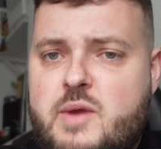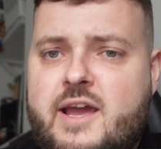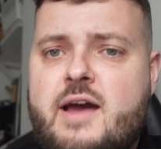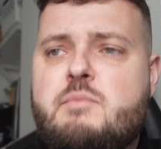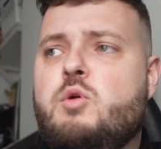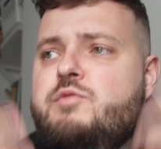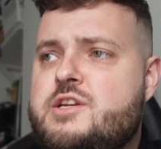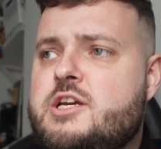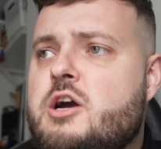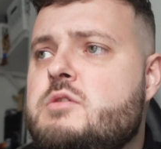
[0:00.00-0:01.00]
bigger, more
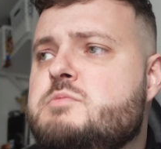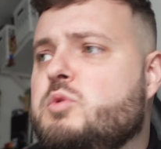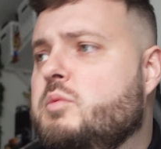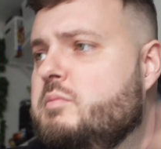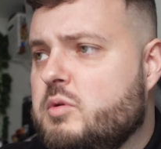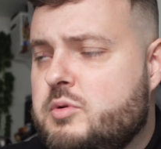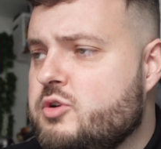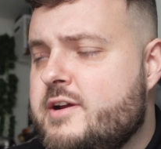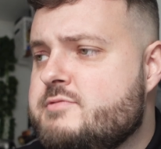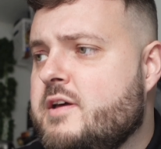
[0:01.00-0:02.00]
videos, more
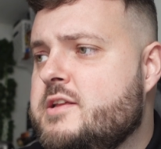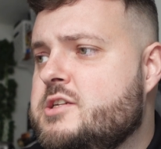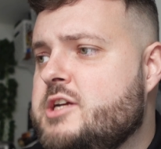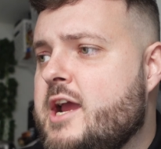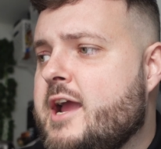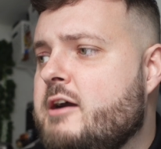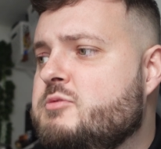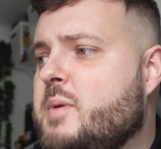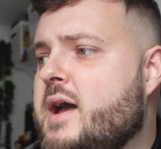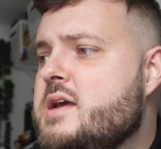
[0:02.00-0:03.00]
Blu-rays rather to check
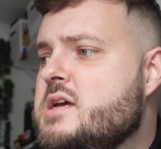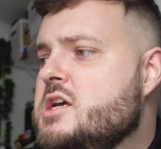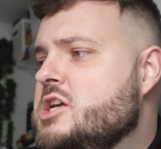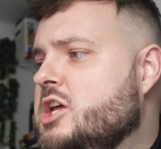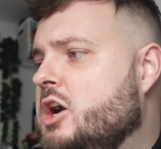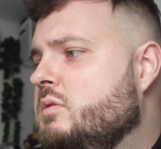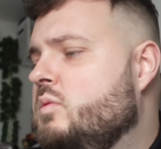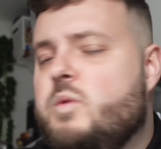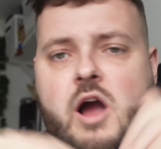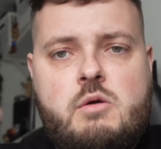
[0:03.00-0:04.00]
out. But, you know,
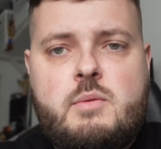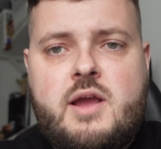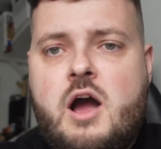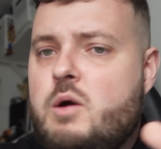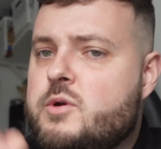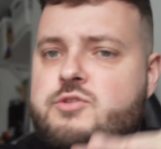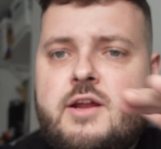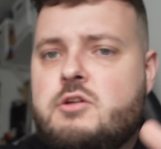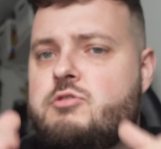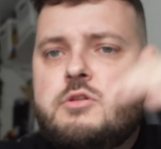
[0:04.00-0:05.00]
we are where we are. We're
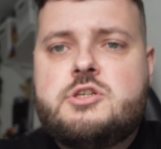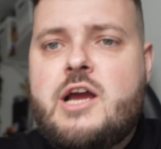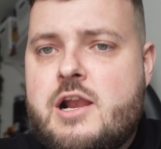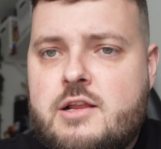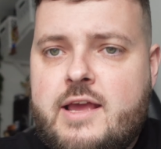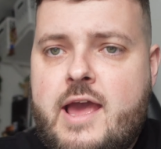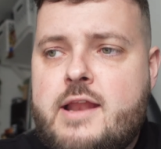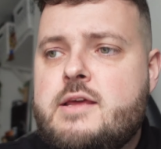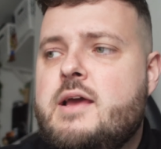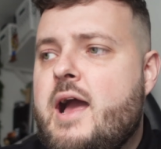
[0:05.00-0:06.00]
trying to grow the channel
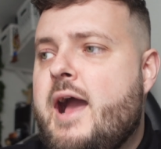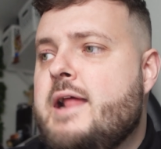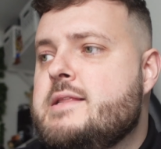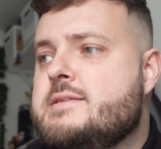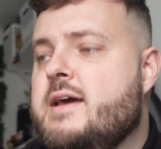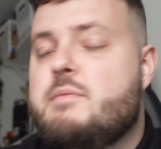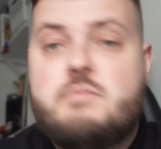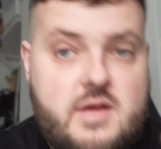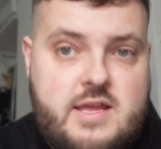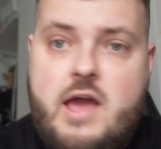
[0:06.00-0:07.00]
again. And
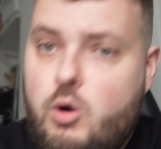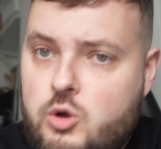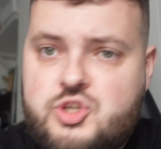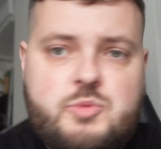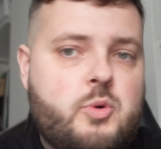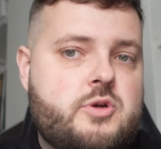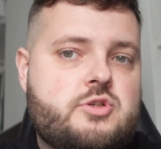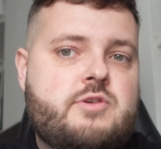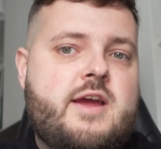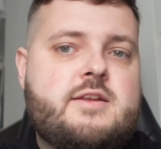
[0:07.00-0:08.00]
yeah, all your support
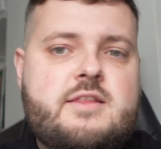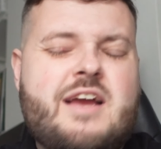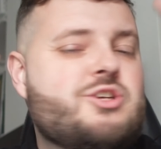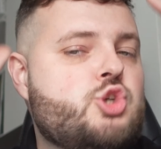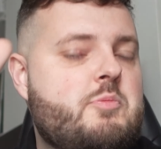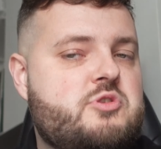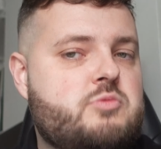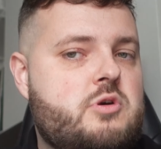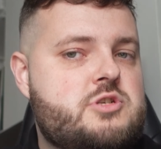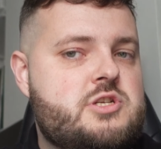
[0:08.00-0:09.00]
is great. Thanks so much
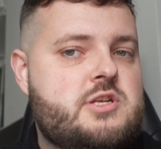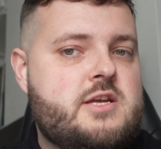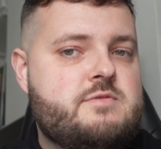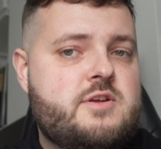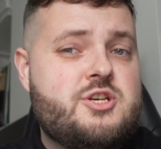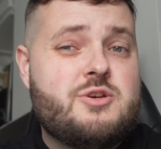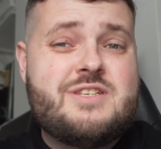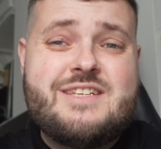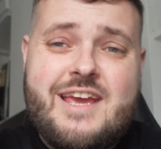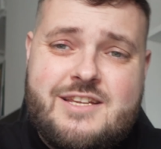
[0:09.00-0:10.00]
for watching today's video.
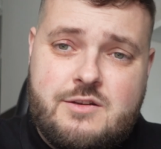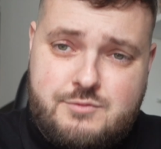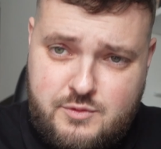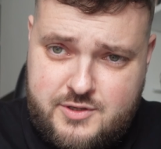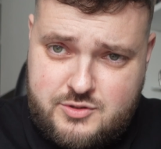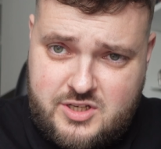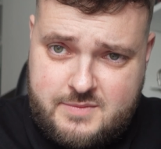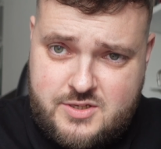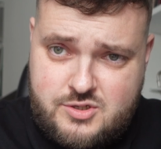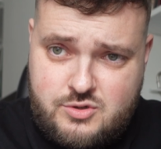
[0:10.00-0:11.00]
Stay tuned for more videos
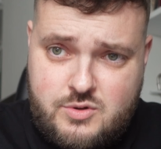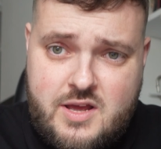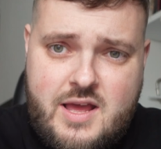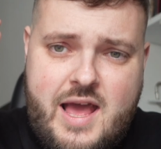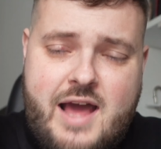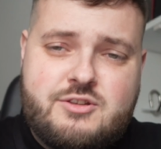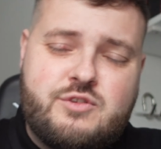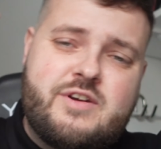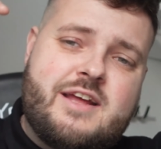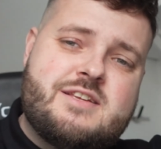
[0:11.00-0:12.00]
coming soon. And
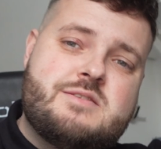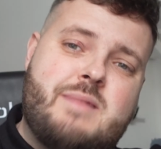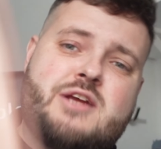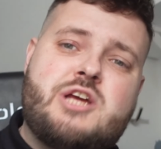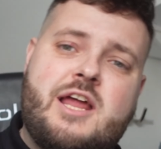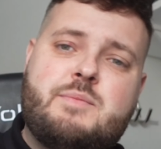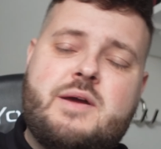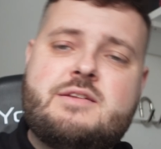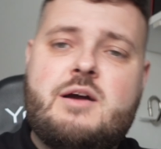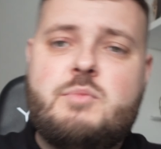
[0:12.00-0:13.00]
don't forget to smash that like
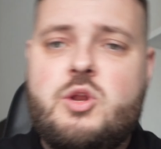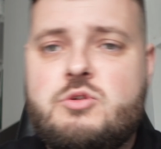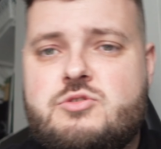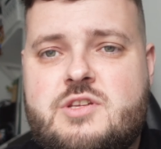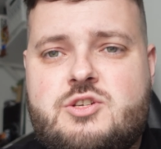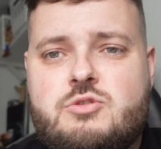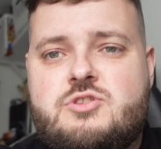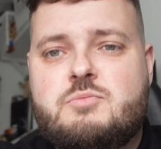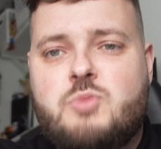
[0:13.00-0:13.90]
button down below so this goes to